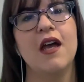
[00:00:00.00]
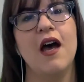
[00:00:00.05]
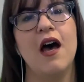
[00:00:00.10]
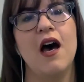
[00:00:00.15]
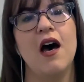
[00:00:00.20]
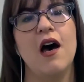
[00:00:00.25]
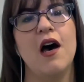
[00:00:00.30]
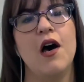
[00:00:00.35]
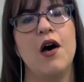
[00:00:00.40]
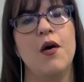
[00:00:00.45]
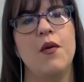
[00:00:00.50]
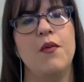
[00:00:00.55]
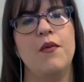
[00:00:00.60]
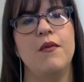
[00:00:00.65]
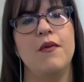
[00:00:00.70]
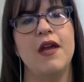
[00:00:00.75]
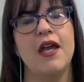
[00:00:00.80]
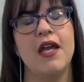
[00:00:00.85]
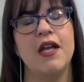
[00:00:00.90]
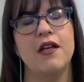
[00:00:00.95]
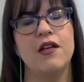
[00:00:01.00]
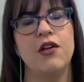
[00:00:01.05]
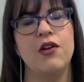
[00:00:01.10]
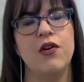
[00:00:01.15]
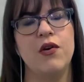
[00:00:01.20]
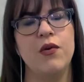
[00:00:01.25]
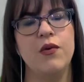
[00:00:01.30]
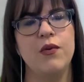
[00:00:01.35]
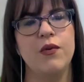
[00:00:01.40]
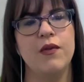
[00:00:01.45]
And
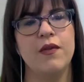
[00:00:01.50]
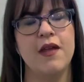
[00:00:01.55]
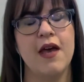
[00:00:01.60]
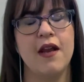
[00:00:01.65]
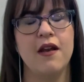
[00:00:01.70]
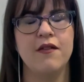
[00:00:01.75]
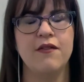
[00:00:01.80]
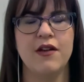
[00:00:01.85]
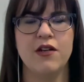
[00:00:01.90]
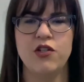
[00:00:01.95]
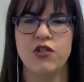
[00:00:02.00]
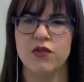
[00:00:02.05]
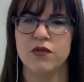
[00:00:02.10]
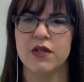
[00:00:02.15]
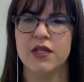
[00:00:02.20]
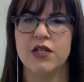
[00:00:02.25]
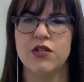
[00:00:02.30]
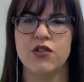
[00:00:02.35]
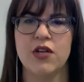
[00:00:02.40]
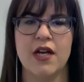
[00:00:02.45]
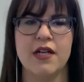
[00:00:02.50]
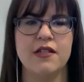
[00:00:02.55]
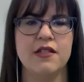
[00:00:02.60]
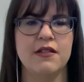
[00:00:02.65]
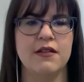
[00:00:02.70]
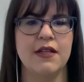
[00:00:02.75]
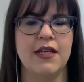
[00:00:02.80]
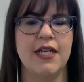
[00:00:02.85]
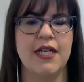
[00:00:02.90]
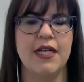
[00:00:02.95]
that eventually
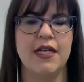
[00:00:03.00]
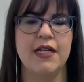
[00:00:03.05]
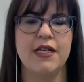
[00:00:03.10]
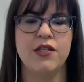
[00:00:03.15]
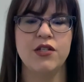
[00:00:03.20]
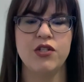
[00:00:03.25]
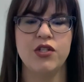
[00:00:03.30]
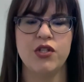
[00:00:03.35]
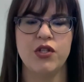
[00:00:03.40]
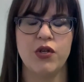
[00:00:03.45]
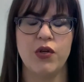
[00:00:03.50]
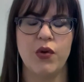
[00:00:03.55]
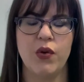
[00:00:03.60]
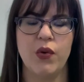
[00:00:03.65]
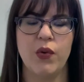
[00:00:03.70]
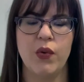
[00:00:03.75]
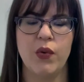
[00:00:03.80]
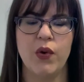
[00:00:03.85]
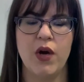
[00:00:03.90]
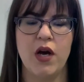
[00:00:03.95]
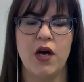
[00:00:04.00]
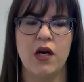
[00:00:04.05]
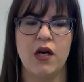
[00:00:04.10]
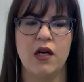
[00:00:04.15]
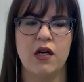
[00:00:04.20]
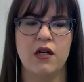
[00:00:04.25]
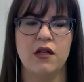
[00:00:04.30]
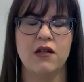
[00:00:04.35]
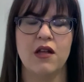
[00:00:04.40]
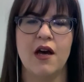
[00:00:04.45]
translated into
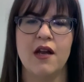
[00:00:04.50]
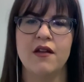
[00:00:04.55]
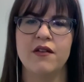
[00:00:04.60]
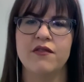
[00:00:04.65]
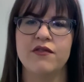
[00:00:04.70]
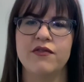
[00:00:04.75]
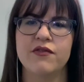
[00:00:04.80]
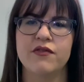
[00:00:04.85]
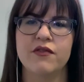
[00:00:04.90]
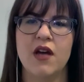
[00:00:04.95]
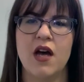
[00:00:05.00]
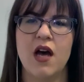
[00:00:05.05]
a lot of